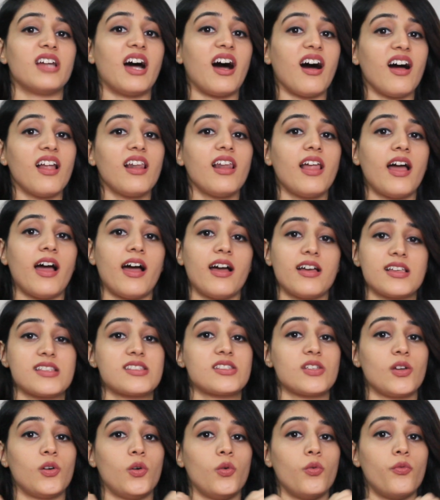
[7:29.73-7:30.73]
Dal
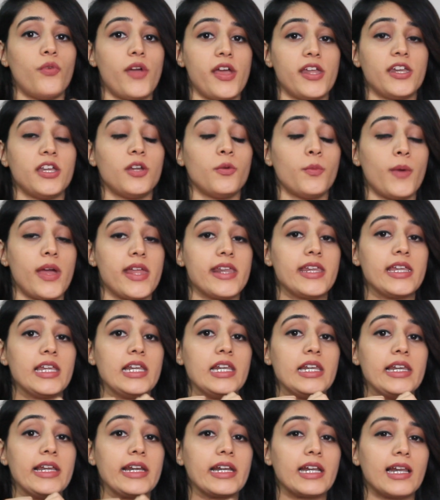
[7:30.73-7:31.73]
has very
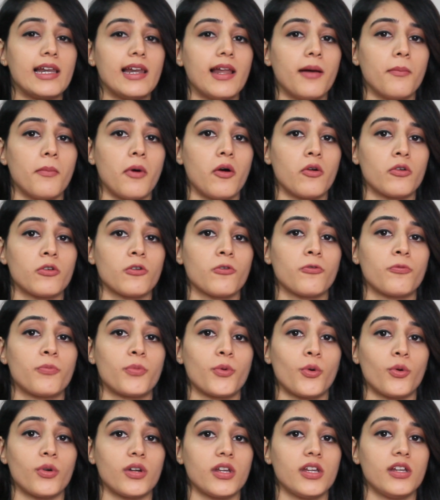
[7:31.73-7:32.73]
little amount of
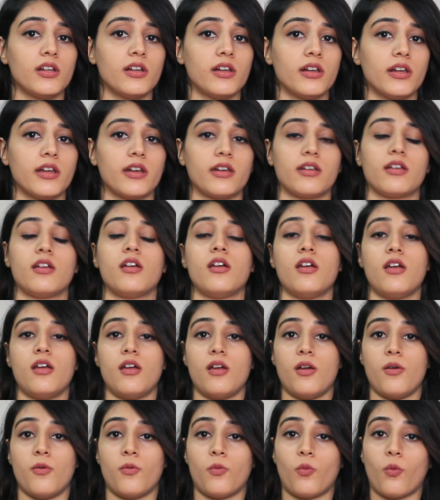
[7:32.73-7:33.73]
protein in it.
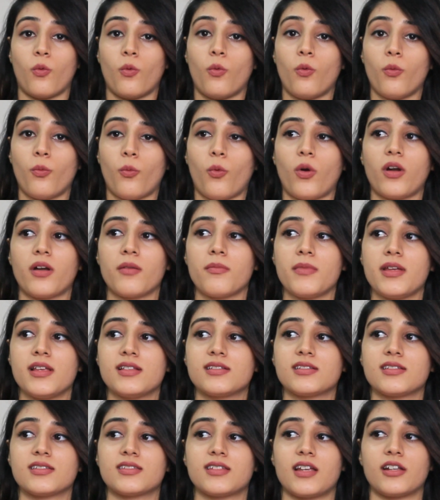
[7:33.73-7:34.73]
What it
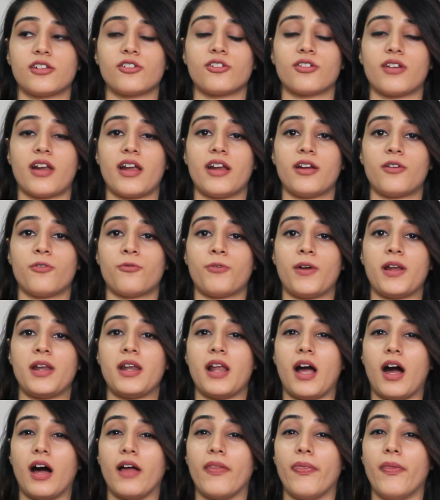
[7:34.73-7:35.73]
means is that you try to
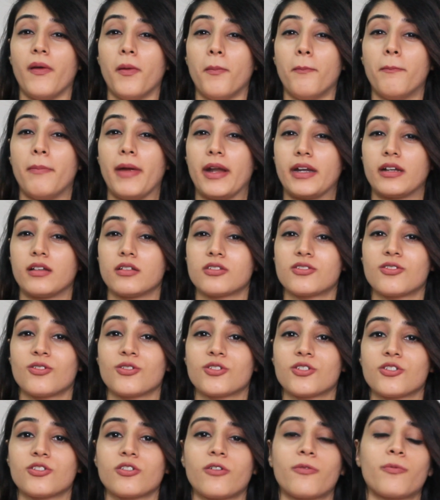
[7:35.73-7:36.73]
find other better
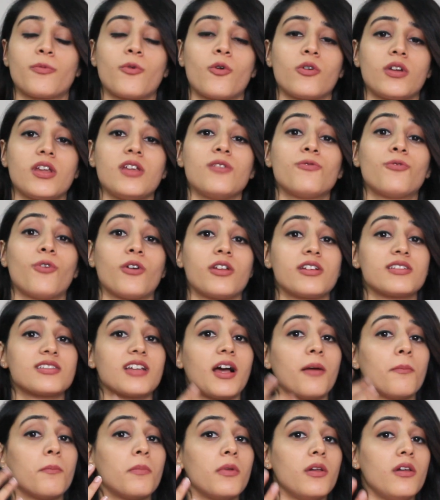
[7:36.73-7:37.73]
sources of protein. For
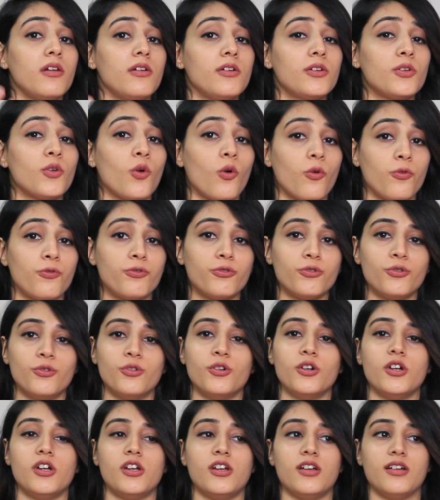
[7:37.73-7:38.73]
example,
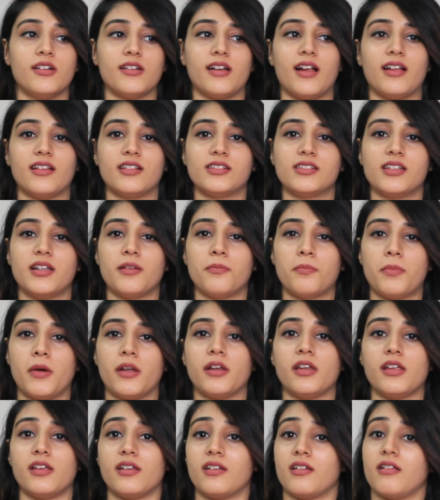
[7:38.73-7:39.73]
tofu rather than
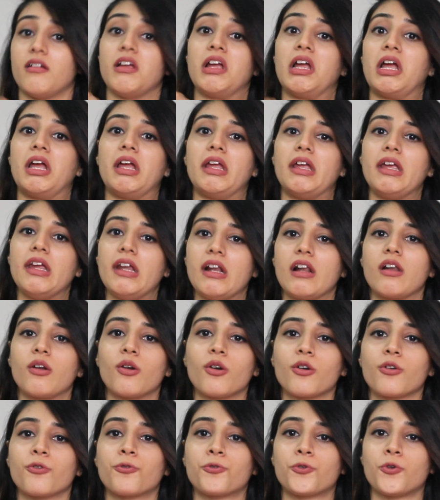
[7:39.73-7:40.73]
paneer. Eat a
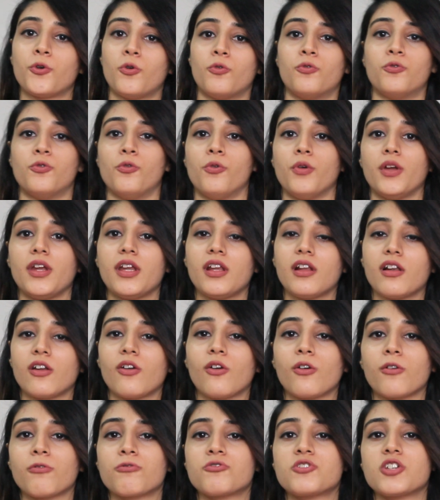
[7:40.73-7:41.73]
lot of tofu, eat a
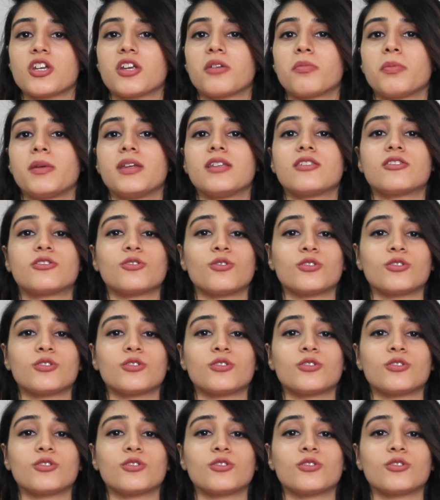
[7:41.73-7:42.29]
lot of chickpeas.